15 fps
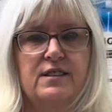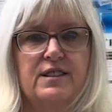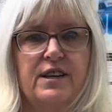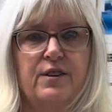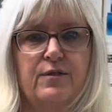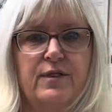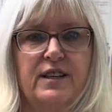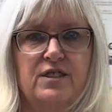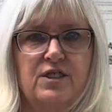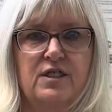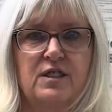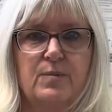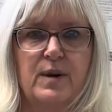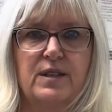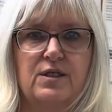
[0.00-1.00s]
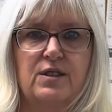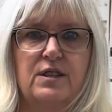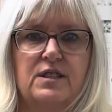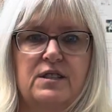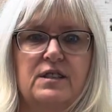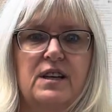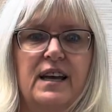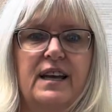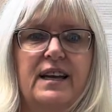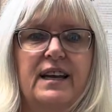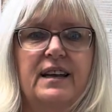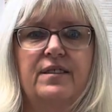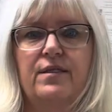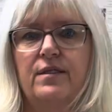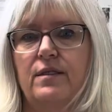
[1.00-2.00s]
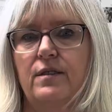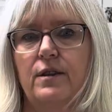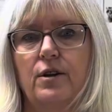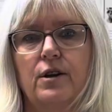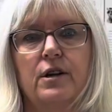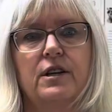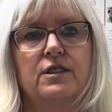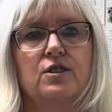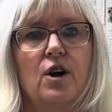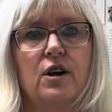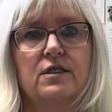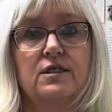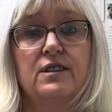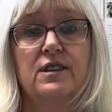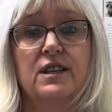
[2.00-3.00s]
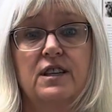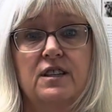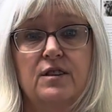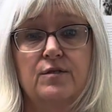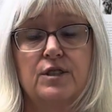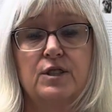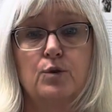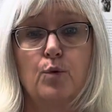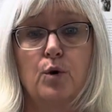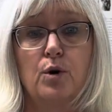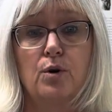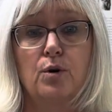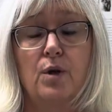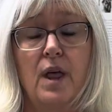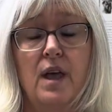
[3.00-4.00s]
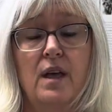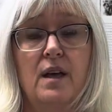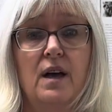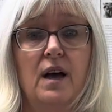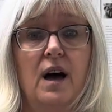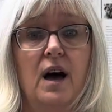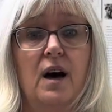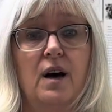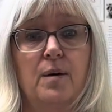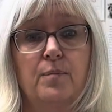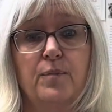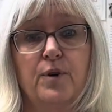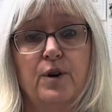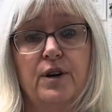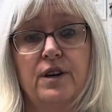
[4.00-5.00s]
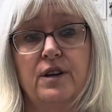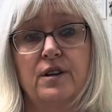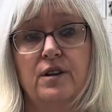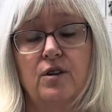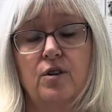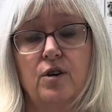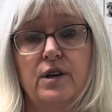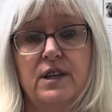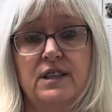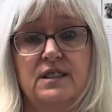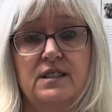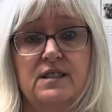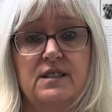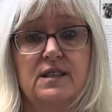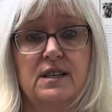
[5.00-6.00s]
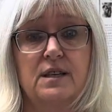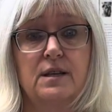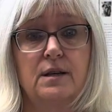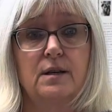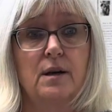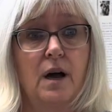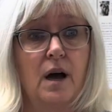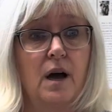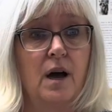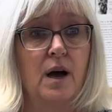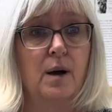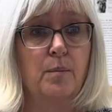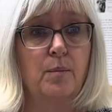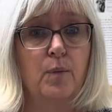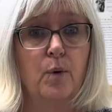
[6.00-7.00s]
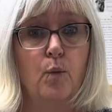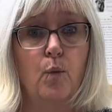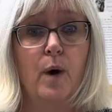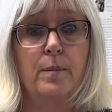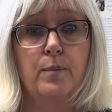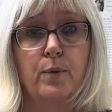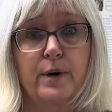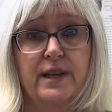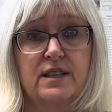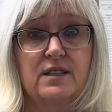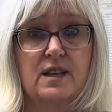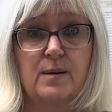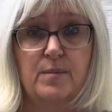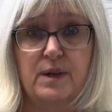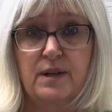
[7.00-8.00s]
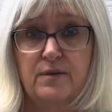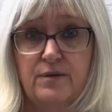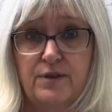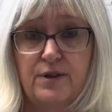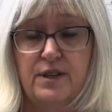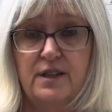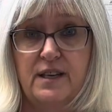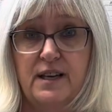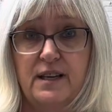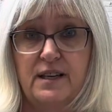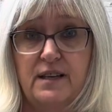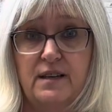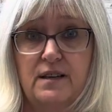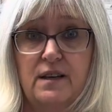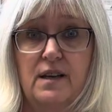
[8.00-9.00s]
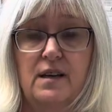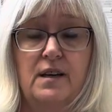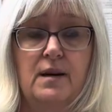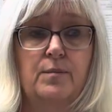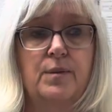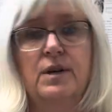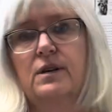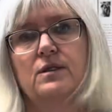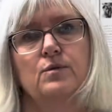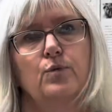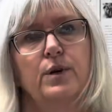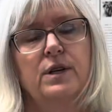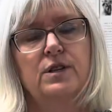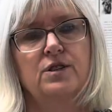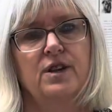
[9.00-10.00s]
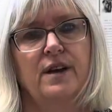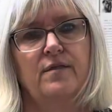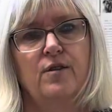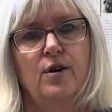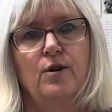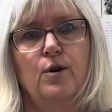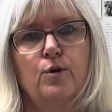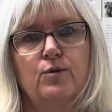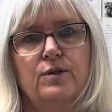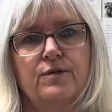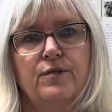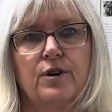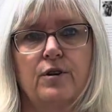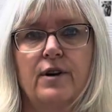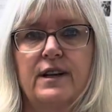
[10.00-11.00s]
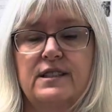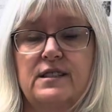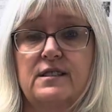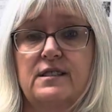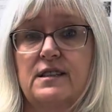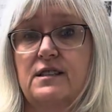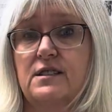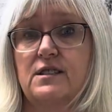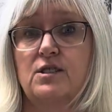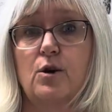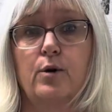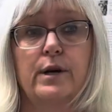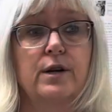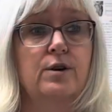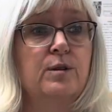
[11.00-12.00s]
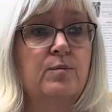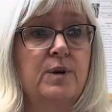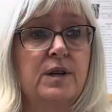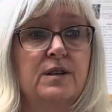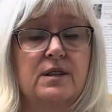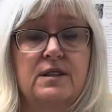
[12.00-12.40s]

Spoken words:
intervention specialist, and they're going to talk to the individual. They're going to look and see what brings them in for the day, because we each have our own different crises. So it could be that